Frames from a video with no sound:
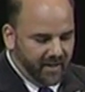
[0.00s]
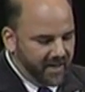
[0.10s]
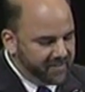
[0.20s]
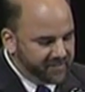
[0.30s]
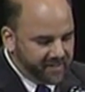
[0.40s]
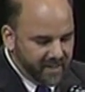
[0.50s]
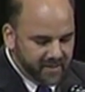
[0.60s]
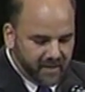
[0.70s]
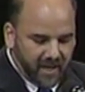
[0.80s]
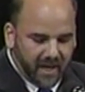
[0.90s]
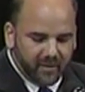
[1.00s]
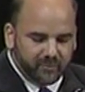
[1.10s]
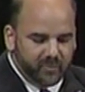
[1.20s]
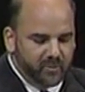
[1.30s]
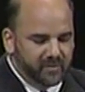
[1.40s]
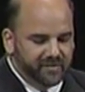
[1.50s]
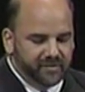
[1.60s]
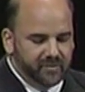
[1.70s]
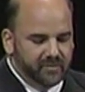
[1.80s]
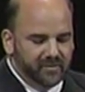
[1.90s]
I sat in a half moon of
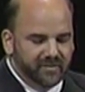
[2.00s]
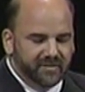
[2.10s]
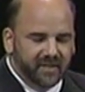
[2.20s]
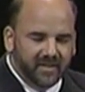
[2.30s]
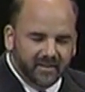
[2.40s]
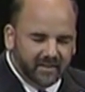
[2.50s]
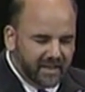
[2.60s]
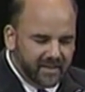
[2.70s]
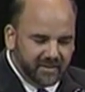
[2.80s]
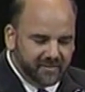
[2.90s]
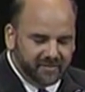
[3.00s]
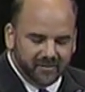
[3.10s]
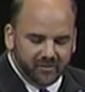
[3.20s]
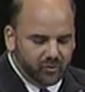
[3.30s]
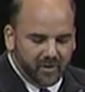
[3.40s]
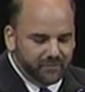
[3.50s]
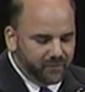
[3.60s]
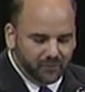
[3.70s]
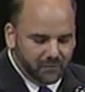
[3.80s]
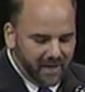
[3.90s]
students glazed in
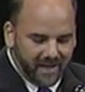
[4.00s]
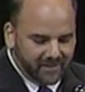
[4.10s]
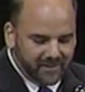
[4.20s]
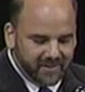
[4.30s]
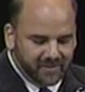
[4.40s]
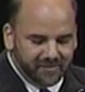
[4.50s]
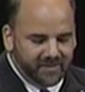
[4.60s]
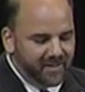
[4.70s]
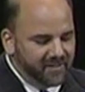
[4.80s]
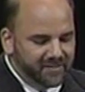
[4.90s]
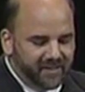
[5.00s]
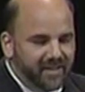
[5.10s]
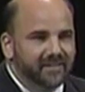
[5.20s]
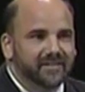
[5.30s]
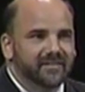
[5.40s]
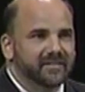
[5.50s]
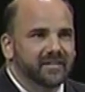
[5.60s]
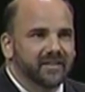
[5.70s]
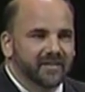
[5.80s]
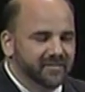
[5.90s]
dreadful realities, silent
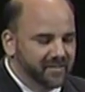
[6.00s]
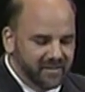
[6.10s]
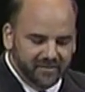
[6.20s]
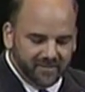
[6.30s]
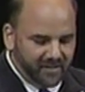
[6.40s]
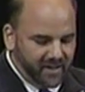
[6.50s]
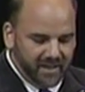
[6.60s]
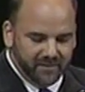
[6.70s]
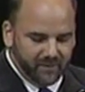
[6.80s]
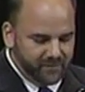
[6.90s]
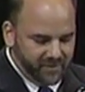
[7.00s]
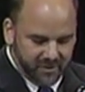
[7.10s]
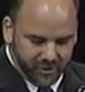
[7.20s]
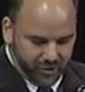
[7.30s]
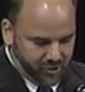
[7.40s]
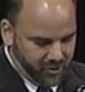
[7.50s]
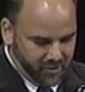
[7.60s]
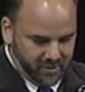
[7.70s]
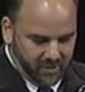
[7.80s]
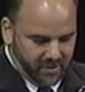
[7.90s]
as the inside of a fish.
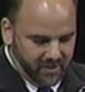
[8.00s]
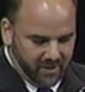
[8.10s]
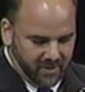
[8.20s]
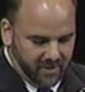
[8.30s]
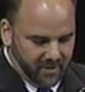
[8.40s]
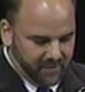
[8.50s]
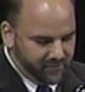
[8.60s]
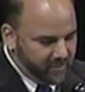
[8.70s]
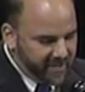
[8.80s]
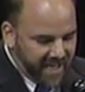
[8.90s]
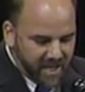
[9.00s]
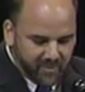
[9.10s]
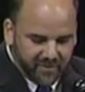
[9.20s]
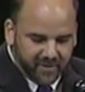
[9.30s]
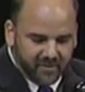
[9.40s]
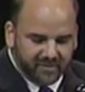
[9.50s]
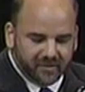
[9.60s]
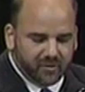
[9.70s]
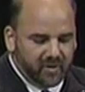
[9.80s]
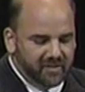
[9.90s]
And from the amphitheater's
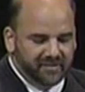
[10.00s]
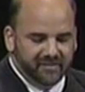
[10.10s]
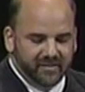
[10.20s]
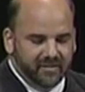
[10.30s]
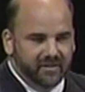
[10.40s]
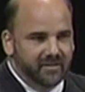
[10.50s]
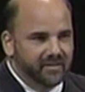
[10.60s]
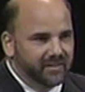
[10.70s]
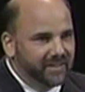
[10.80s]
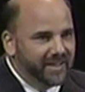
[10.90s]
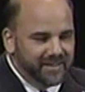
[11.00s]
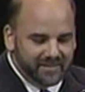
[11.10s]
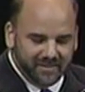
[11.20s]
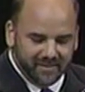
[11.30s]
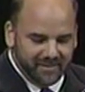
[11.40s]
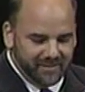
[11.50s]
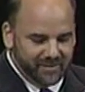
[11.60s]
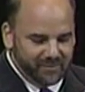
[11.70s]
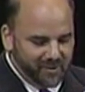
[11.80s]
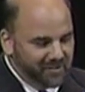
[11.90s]
crest, late
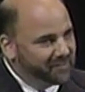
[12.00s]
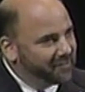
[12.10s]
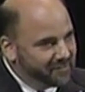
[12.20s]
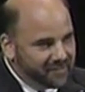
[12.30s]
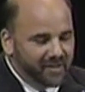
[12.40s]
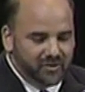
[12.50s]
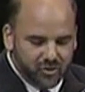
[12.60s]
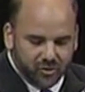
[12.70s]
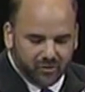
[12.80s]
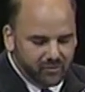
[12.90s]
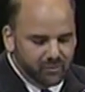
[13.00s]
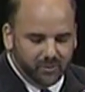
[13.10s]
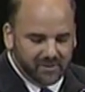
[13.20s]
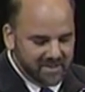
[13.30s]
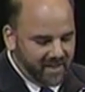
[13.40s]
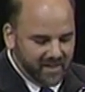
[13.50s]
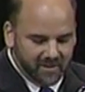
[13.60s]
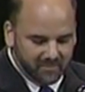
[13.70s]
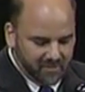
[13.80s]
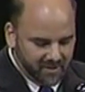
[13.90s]
because the sun should rule
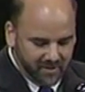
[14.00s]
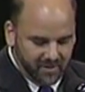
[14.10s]
time,